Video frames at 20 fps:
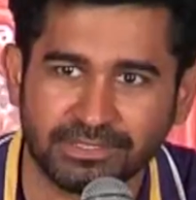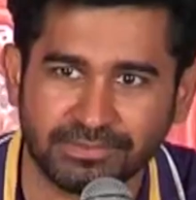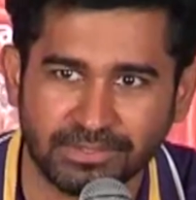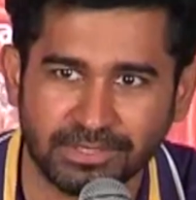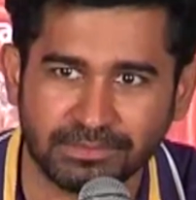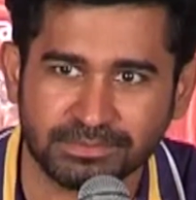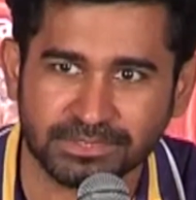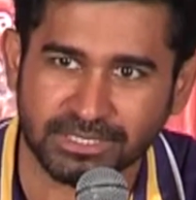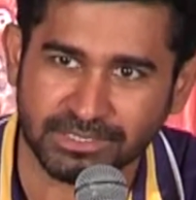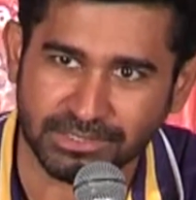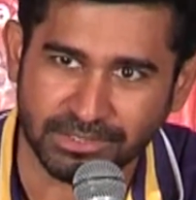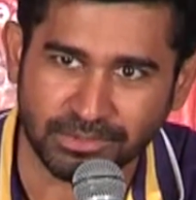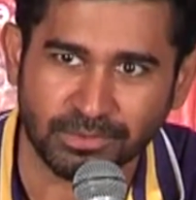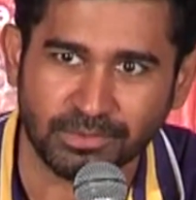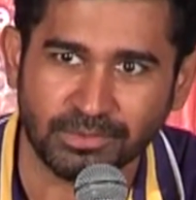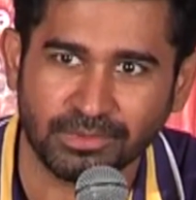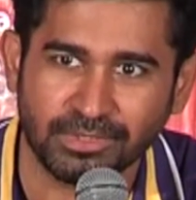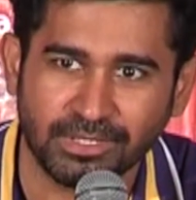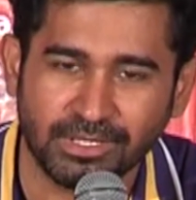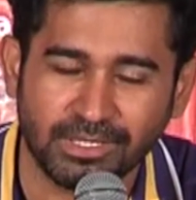the films are
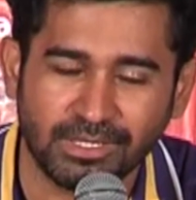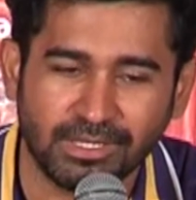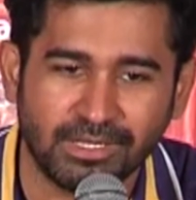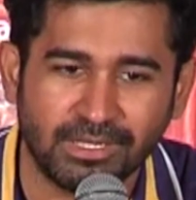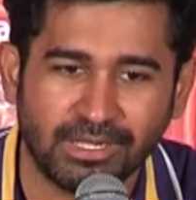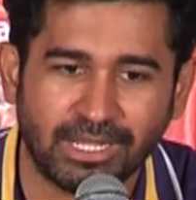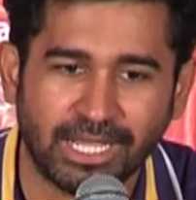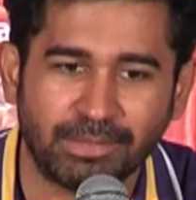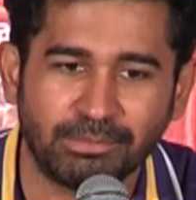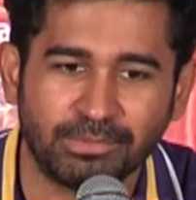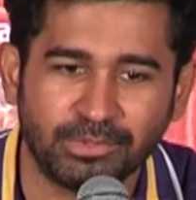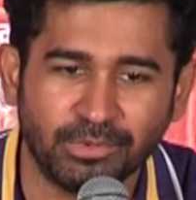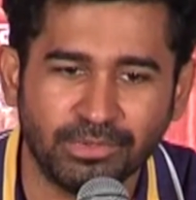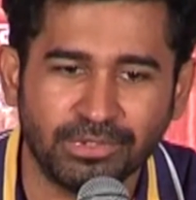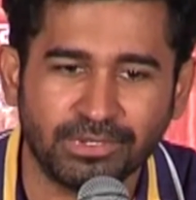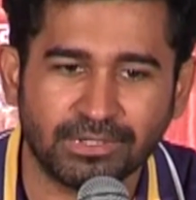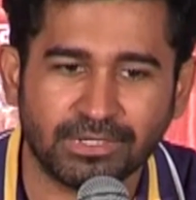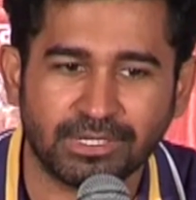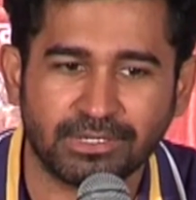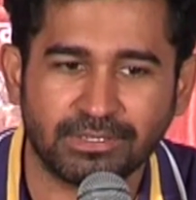new. I'm
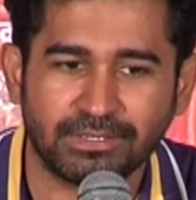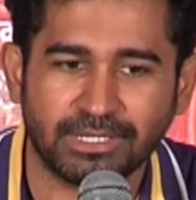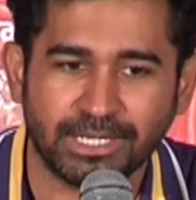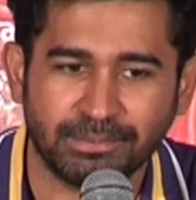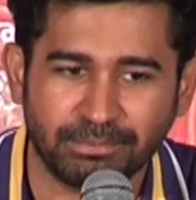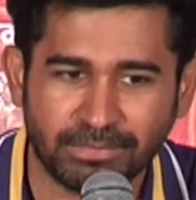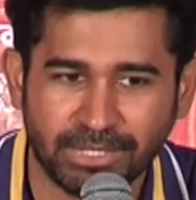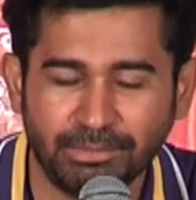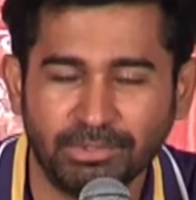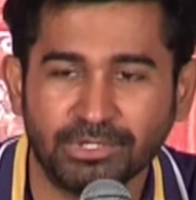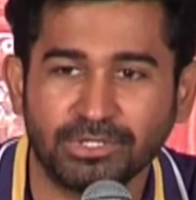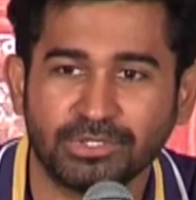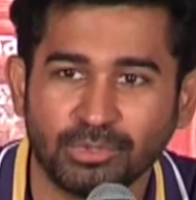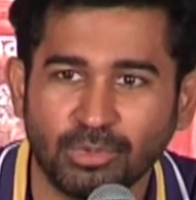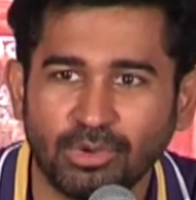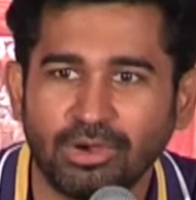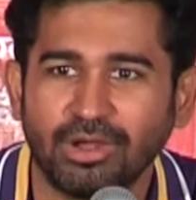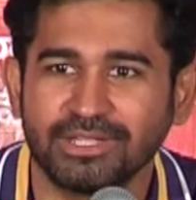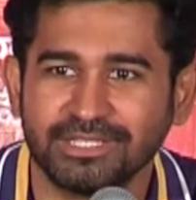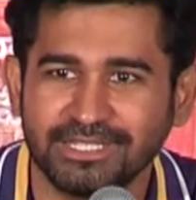doing. I'm able to
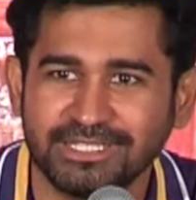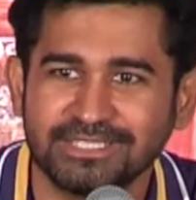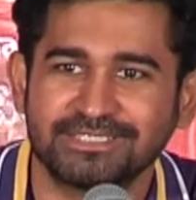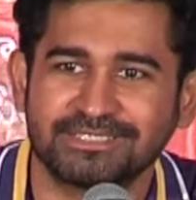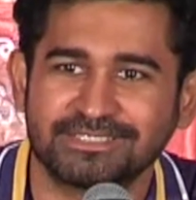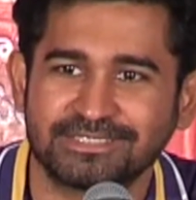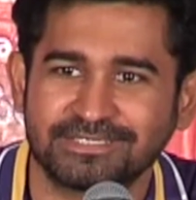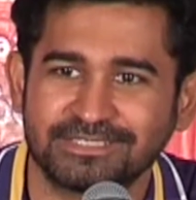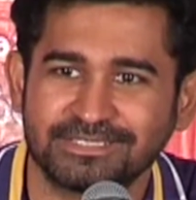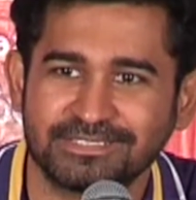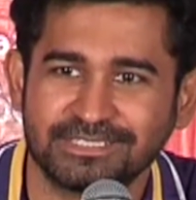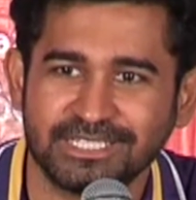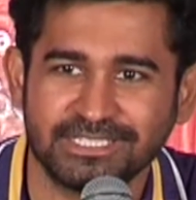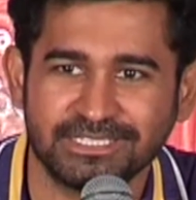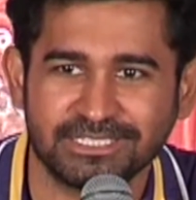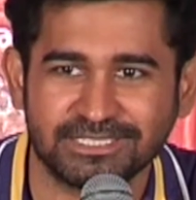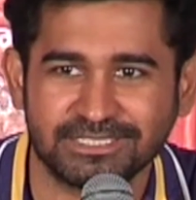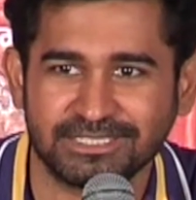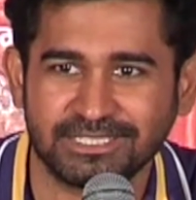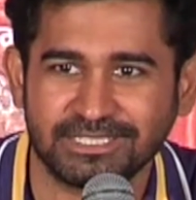do all these
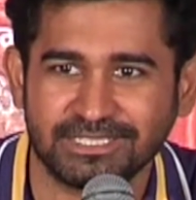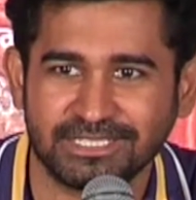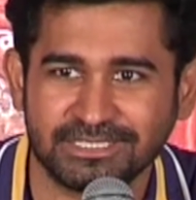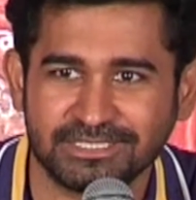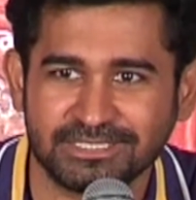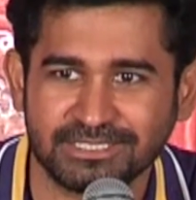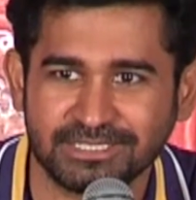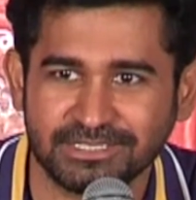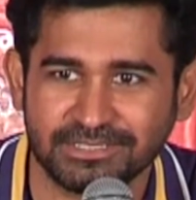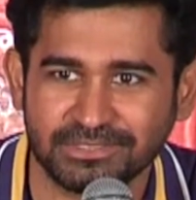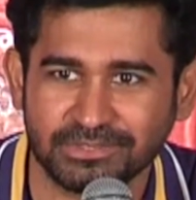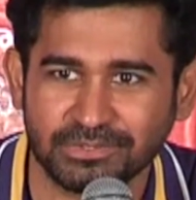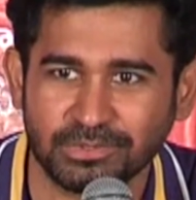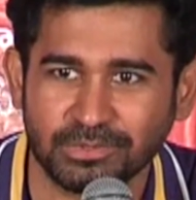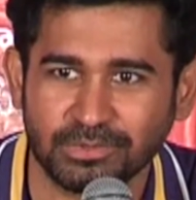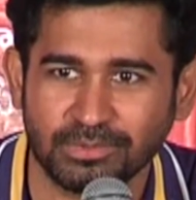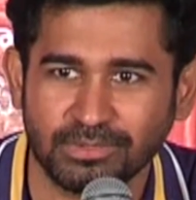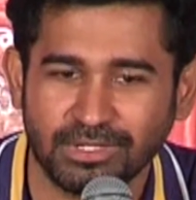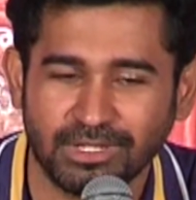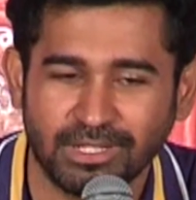changes in the industry.
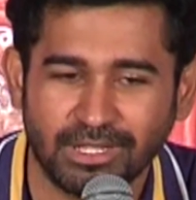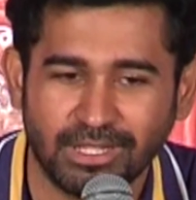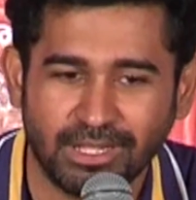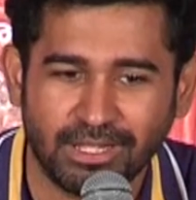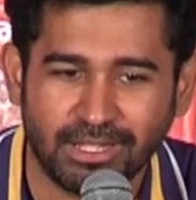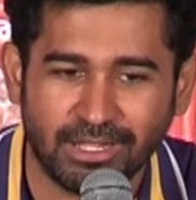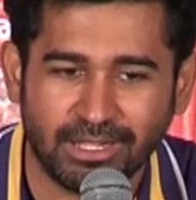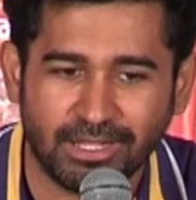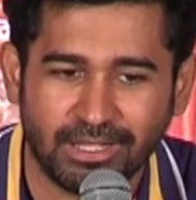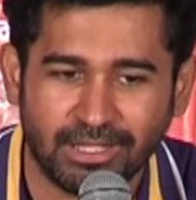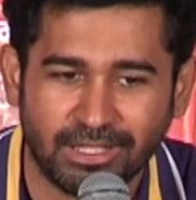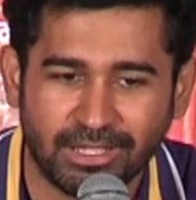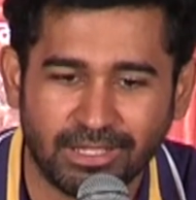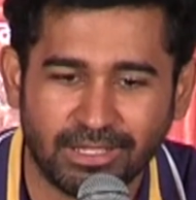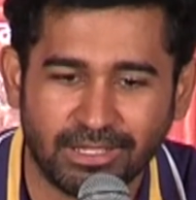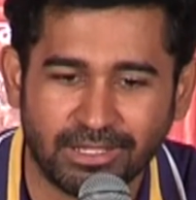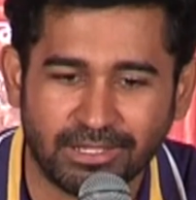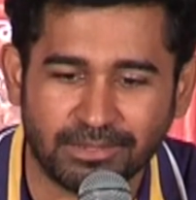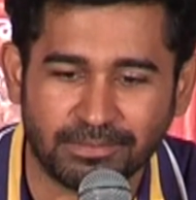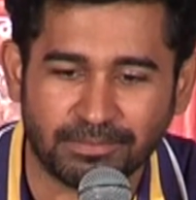So,
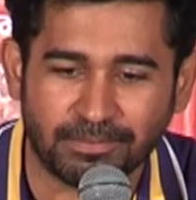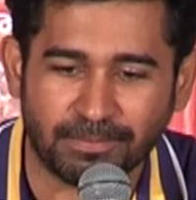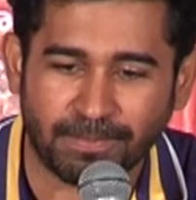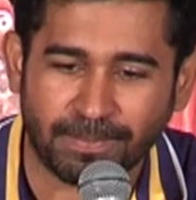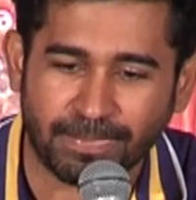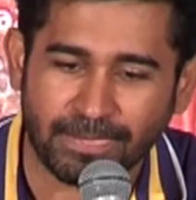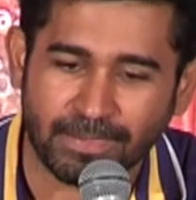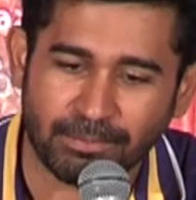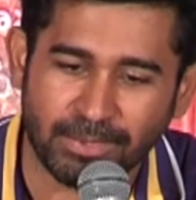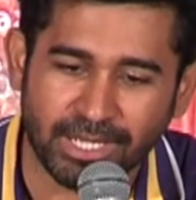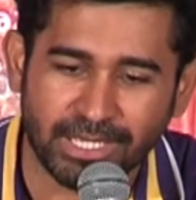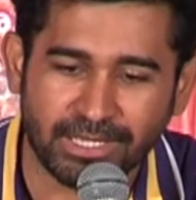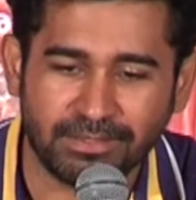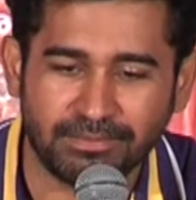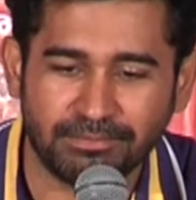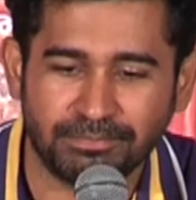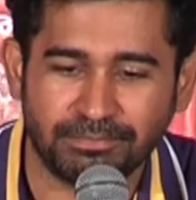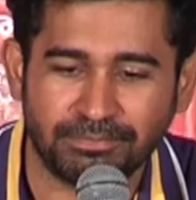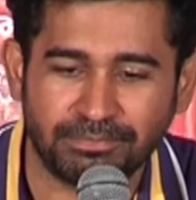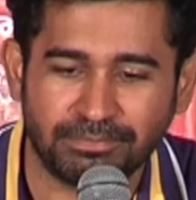um,
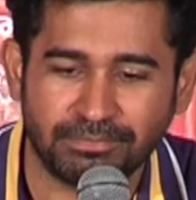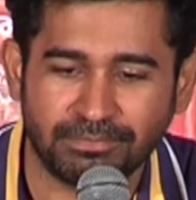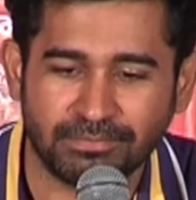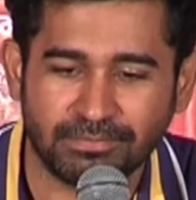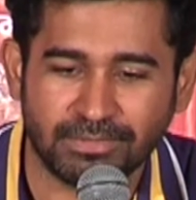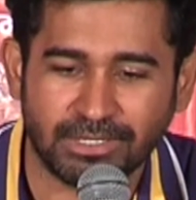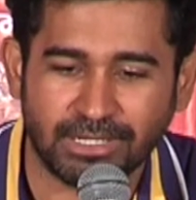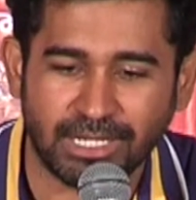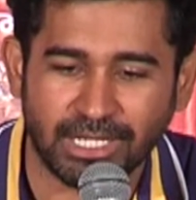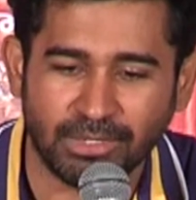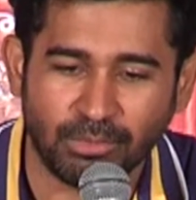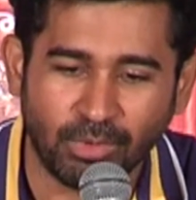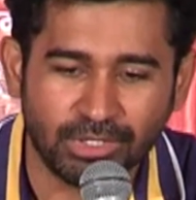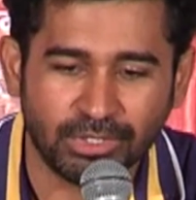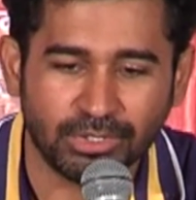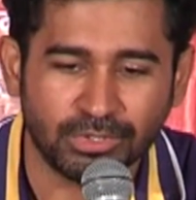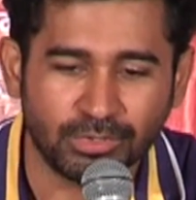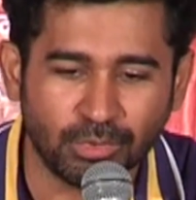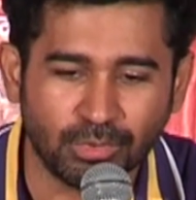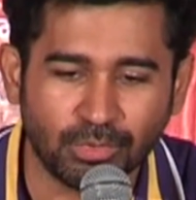my I
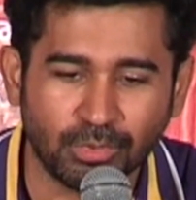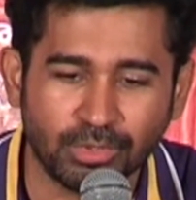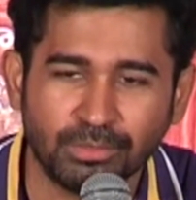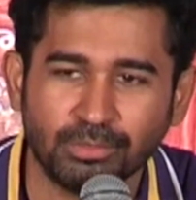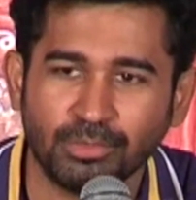want to do good